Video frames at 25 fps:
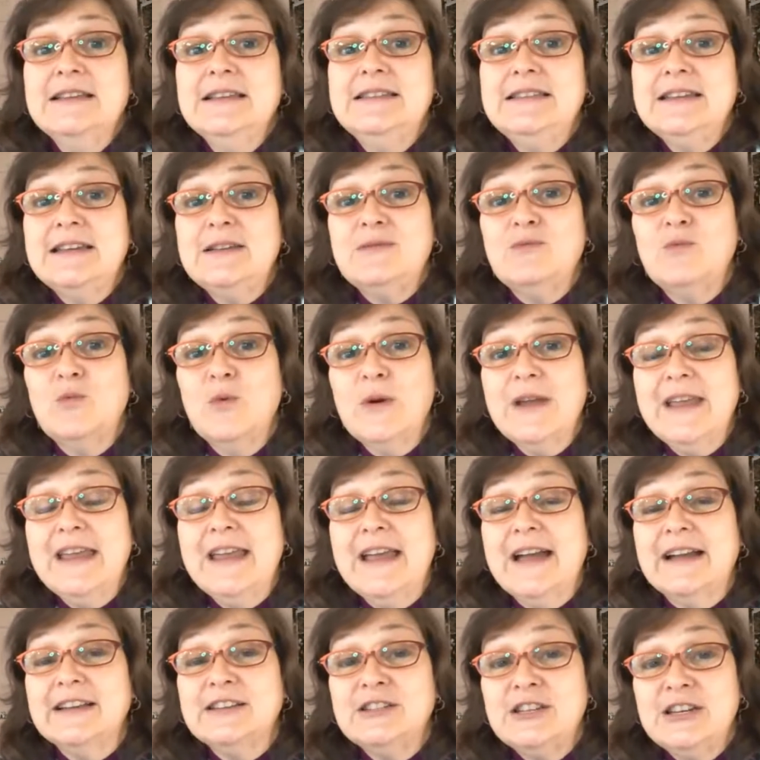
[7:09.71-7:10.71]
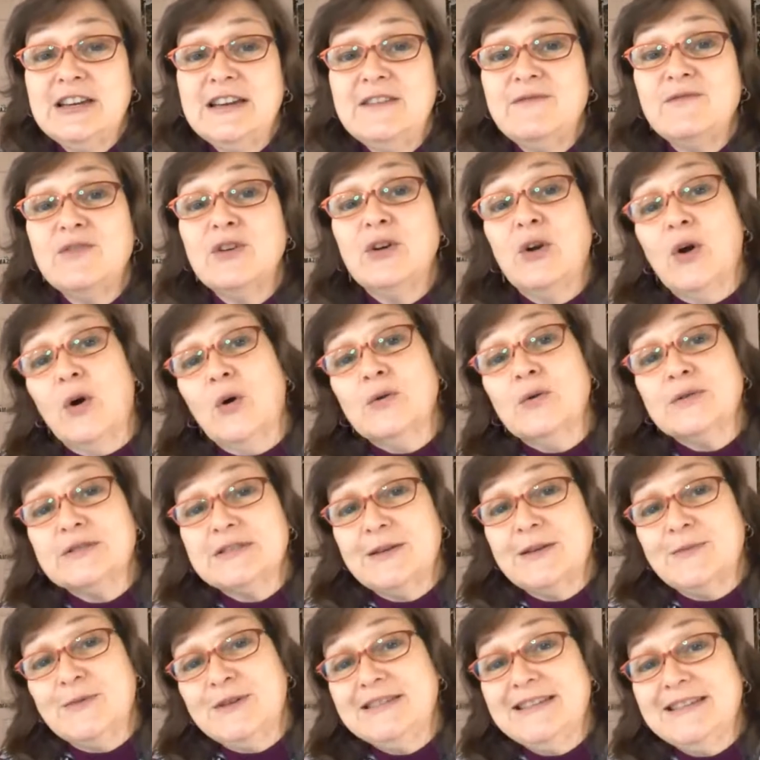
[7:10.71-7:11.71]
Did we achieve the goals
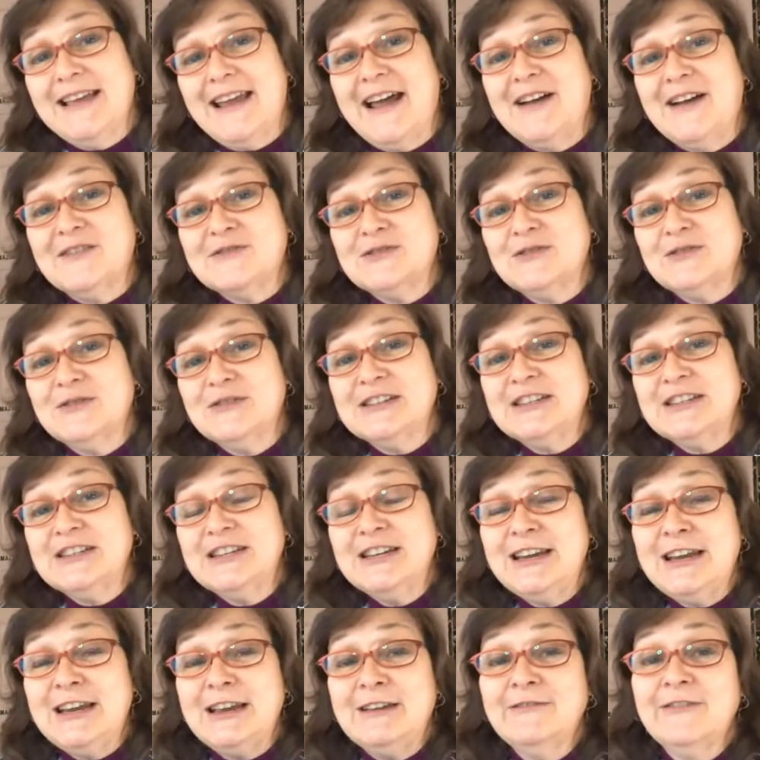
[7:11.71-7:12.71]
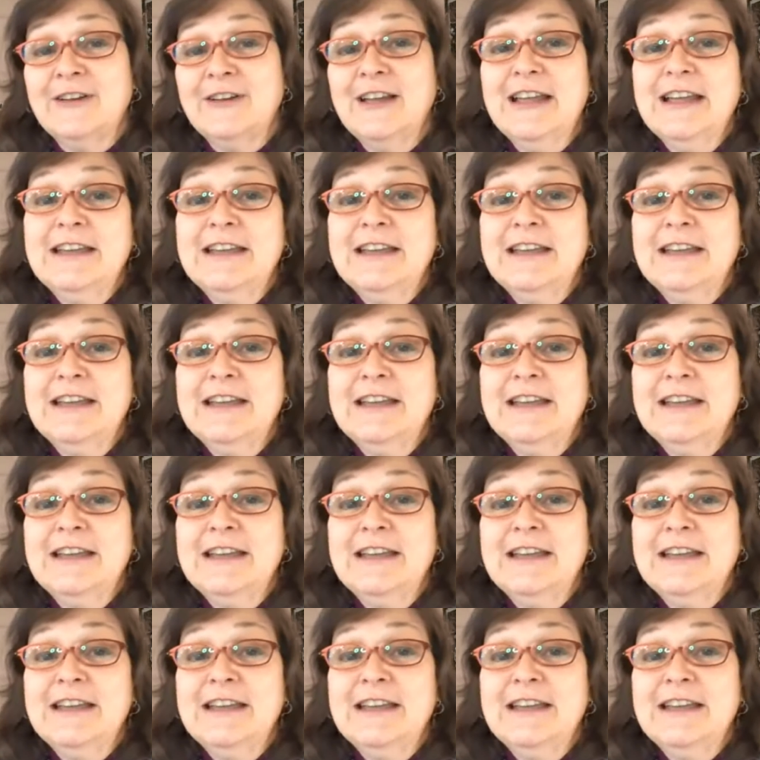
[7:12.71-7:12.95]
that we set out to achieve?